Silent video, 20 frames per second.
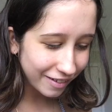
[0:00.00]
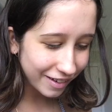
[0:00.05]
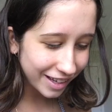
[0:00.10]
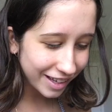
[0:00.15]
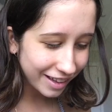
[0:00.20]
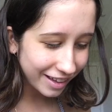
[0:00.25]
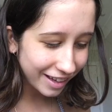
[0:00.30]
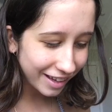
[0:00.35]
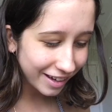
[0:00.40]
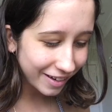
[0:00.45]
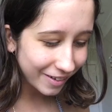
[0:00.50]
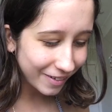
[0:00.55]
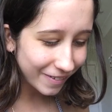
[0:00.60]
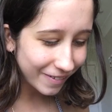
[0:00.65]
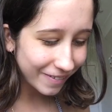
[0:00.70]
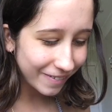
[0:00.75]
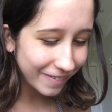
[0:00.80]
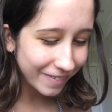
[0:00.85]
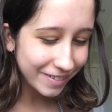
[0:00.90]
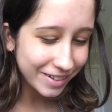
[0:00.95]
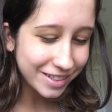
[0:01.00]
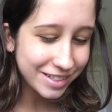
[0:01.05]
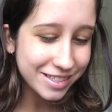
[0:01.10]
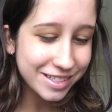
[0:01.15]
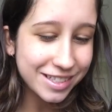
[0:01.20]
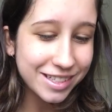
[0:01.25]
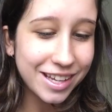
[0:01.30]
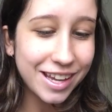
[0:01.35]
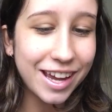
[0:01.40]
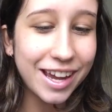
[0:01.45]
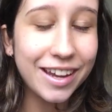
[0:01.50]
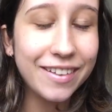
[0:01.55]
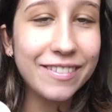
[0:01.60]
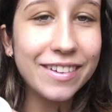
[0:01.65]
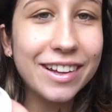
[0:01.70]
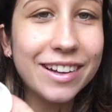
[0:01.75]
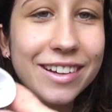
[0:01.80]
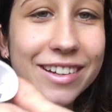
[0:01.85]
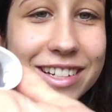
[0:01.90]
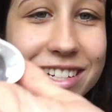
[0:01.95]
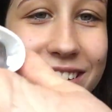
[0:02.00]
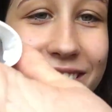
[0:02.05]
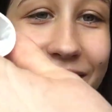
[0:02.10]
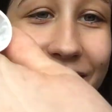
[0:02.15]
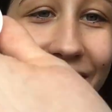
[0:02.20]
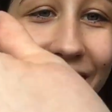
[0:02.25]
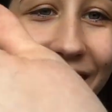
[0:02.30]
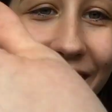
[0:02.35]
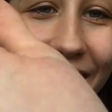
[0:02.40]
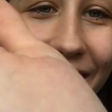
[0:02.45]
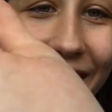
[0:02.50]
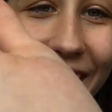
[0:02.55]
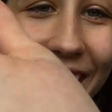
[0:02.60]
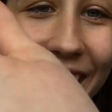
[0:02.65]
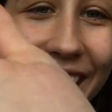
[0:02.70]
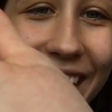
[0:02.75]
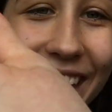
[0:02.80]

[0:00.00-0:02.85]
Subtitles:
Oh, it like all just came out onto my